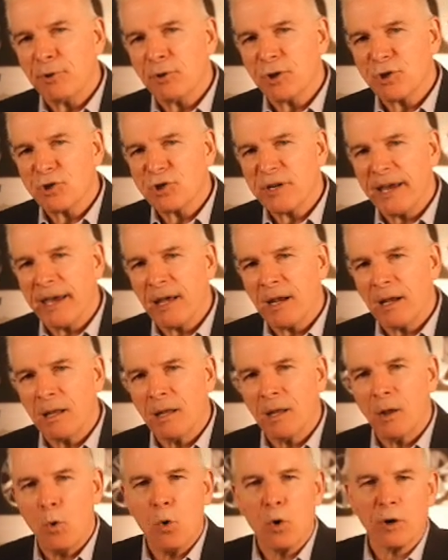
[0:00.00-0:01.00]
to the
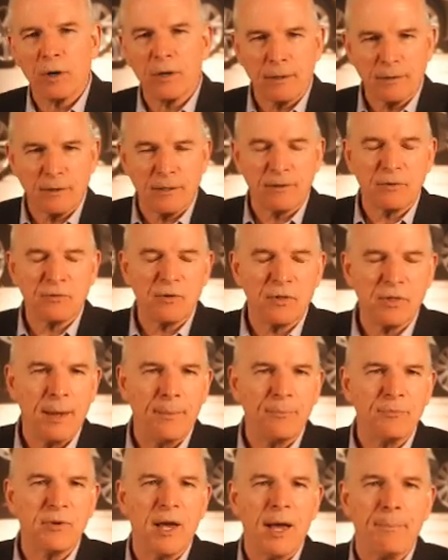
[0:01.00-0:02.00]
channel or click the
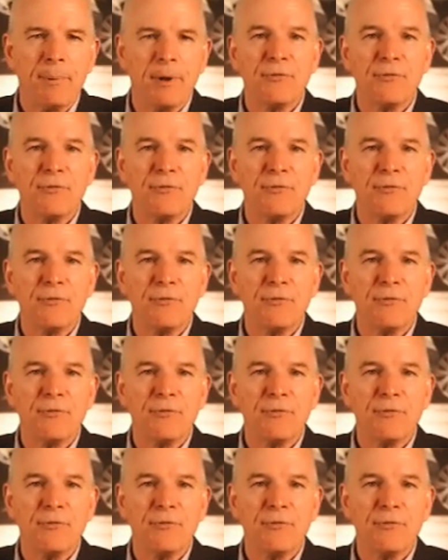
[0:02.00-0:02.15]
thumbs up.